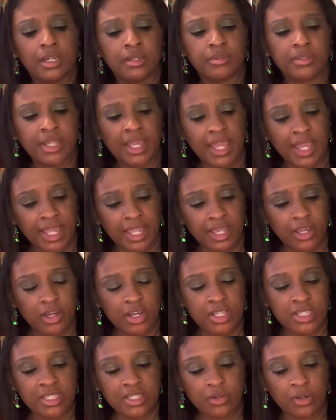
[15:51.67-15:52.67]
Dang,
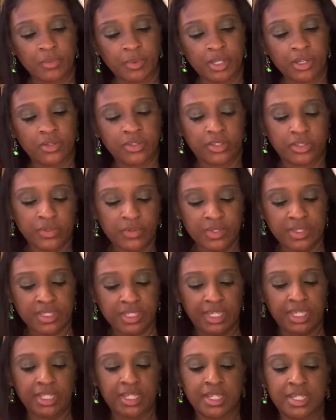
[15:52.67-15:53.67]
Scorpio, do you
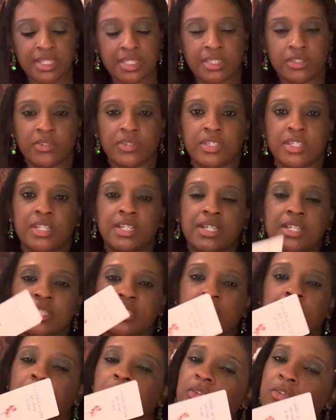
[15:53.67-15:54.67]
see this? You see this?
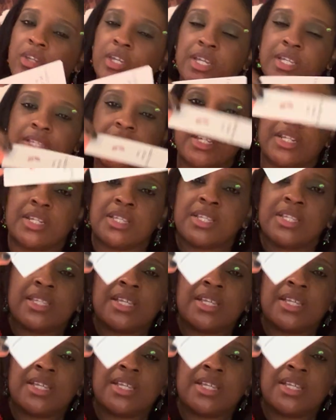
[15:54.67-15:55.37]
I know you can't see this.